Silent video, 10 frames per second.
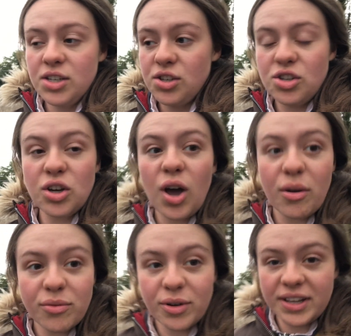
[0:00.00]
took
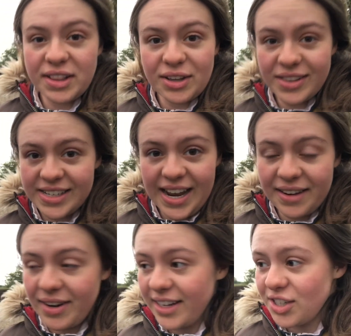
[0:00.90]
off running the other
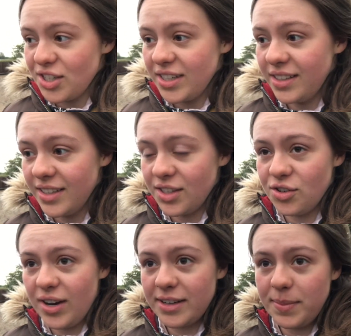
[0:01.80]
direction and
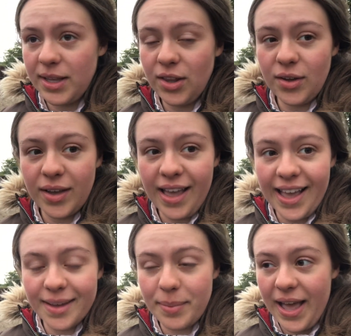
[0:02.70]
dragged me along
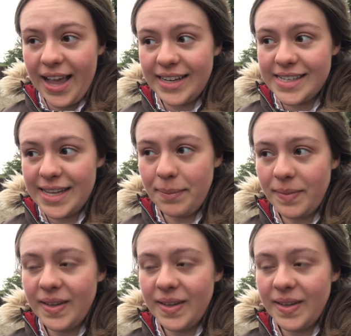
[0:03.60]
behind him,